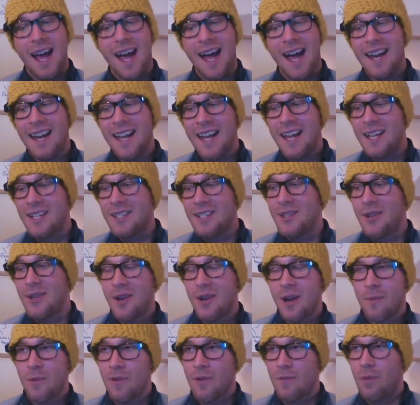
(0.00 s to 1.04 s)
I had a
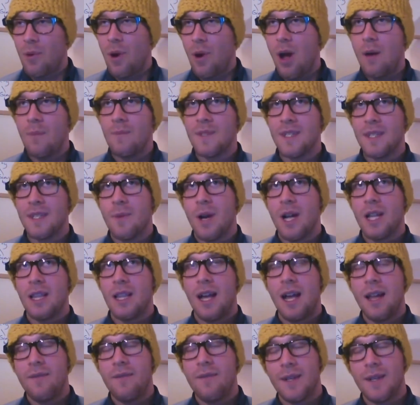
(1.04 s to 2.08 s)
certain number of problems in my
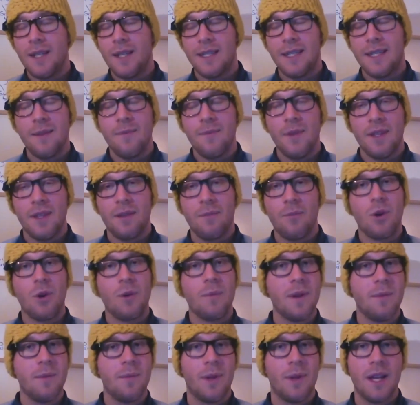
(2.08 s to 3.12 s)
life, and it seemed that the
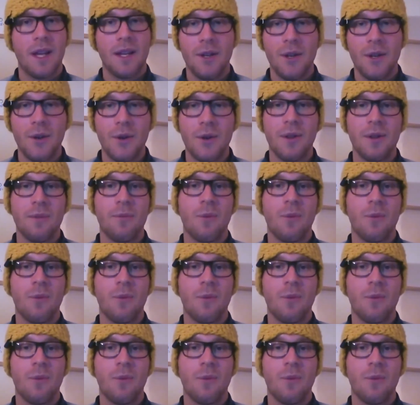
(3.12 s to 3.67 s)
more people I knew,